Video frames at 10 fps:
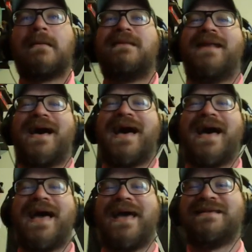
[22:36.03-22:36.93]

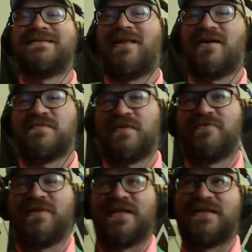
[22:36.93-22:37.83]
Nice. Lock has been
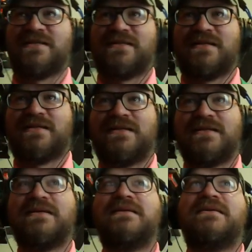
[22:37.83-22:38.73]
released.
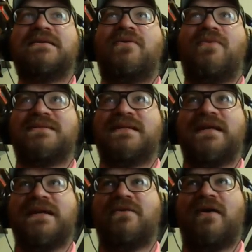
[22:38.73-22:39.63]
What's in
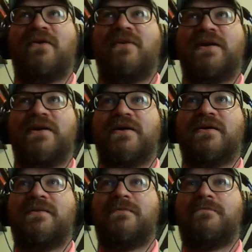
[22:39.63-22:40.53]
here, I wonder?
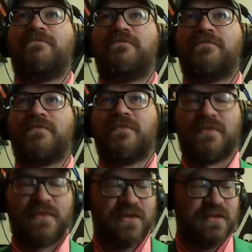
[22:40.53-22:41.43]

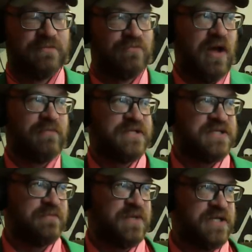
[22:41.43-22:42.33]
Probably
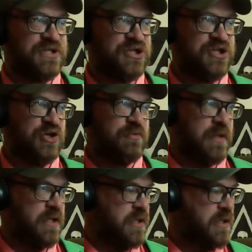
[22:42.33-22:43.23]
something
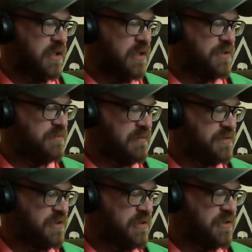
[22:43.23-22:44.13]
stupid. I probably
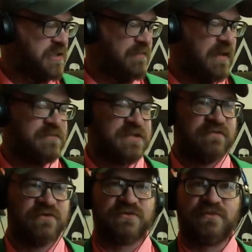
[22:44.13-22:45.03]
should have looked at the map, see
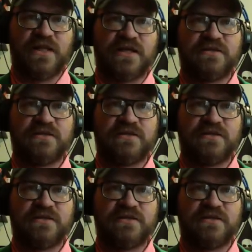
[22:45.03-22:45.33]
if there'd be like